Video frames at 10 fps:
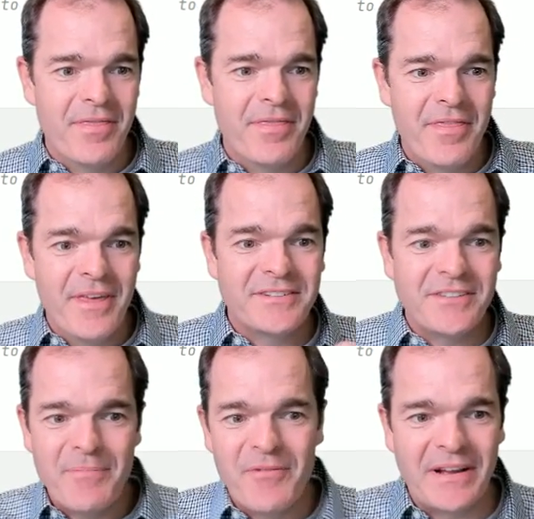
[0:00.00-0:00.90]
this
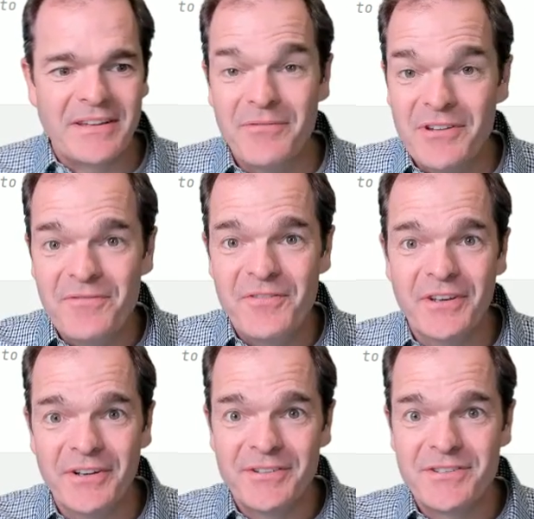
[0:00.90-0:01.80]
type of activity
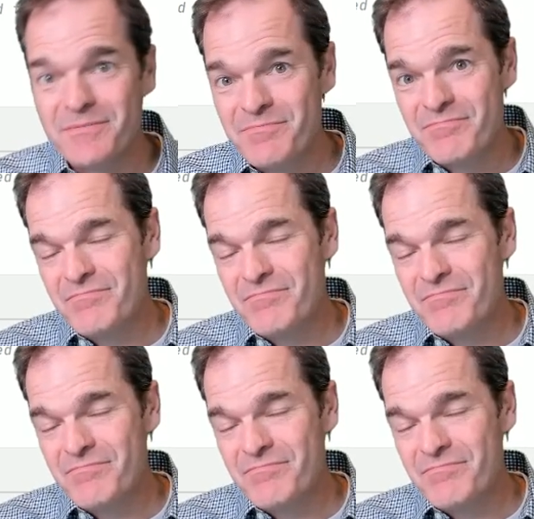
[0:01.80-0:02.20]
feels